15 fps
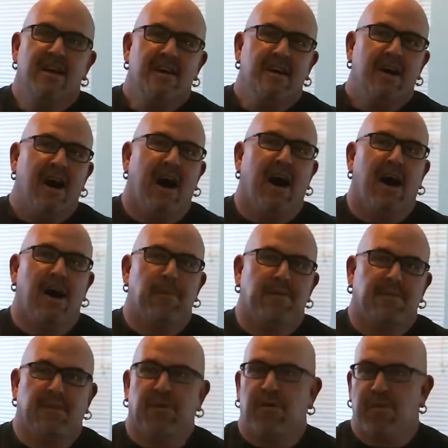It's a
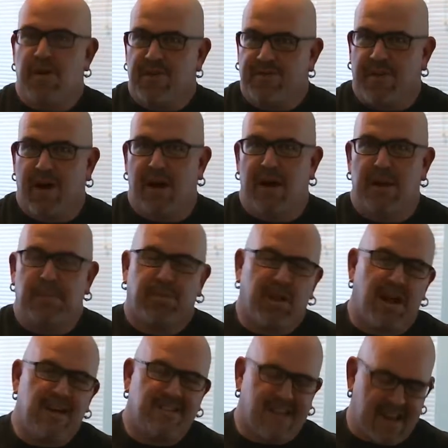little more fun.
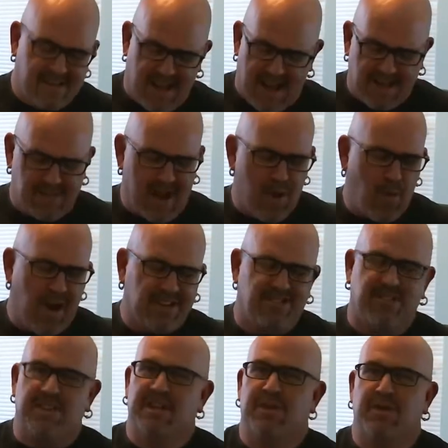Plus, I watched a
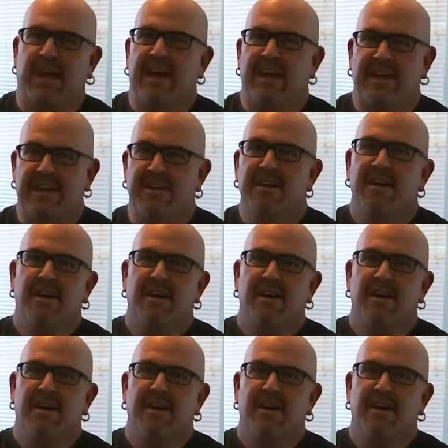little kid